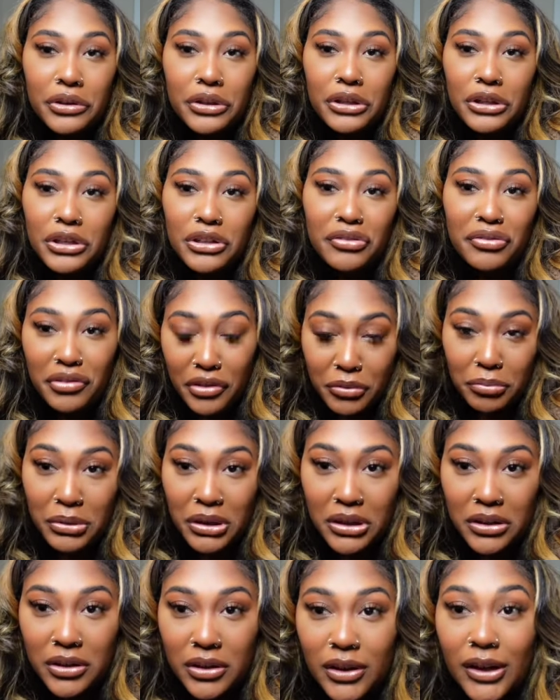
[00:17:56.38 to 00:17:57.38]
You feel
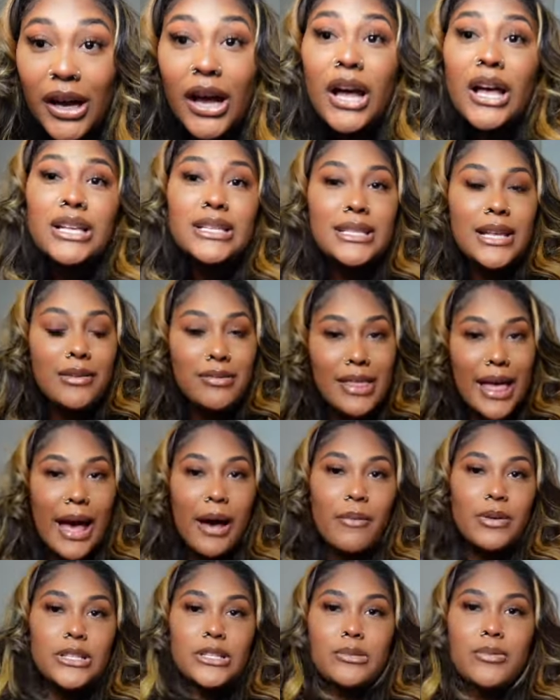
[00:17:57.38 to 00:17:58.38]
me? So
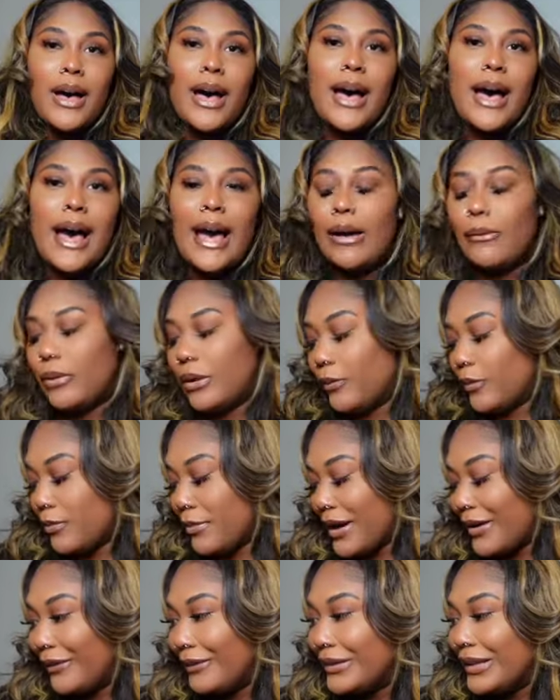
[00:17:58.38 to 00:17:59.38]
that was why I went with
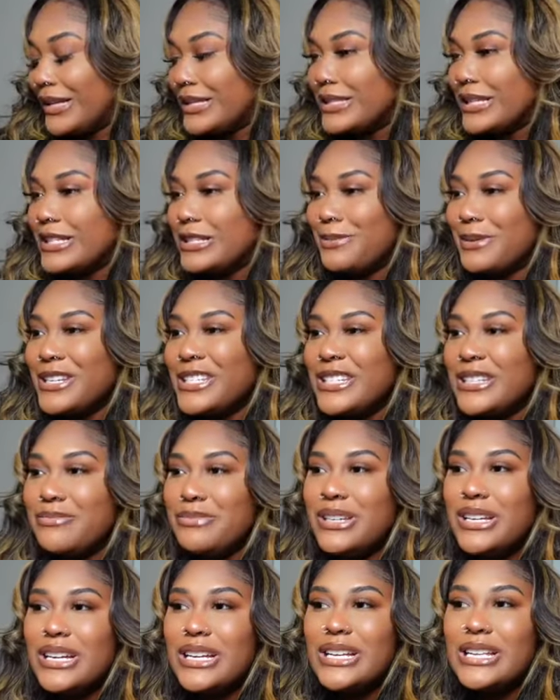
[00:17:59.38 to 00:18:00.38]
microlinks, especially
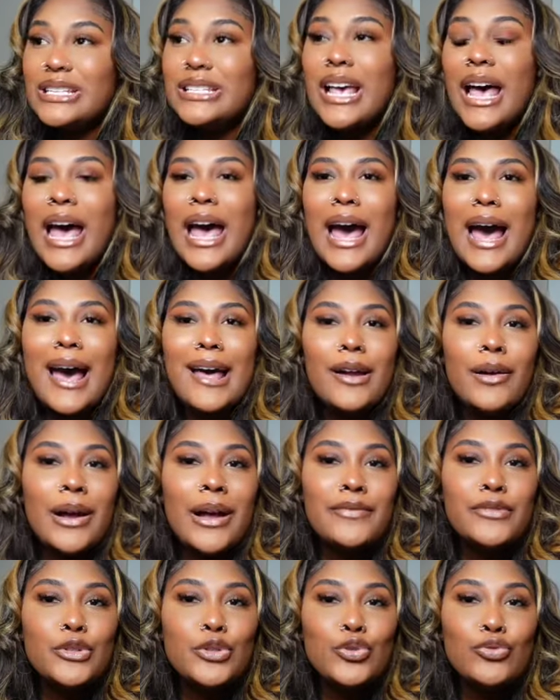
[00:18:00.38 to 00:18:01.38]
because I don't
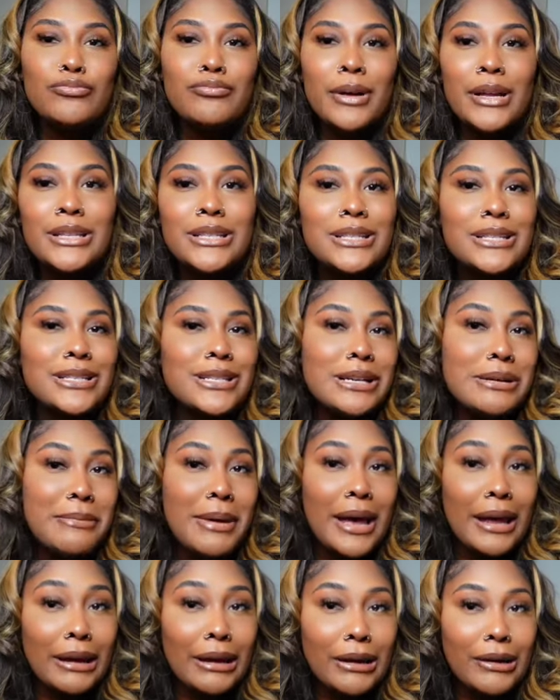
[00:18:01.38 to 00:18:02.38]
have to do much to
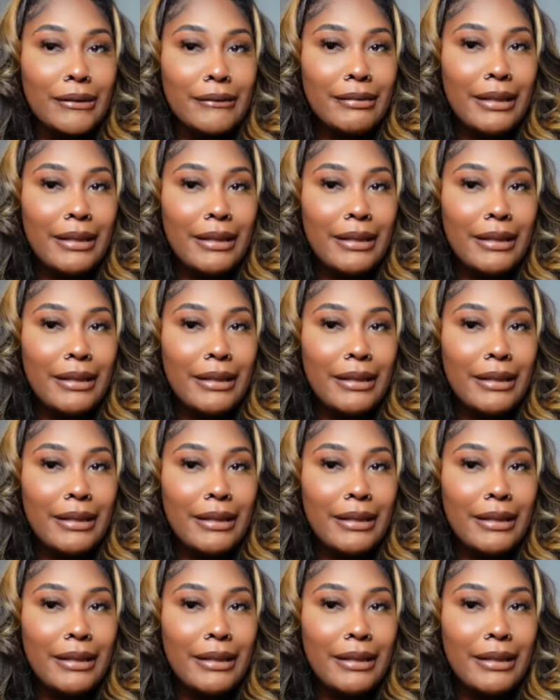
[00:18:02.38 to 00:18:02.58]
my hair.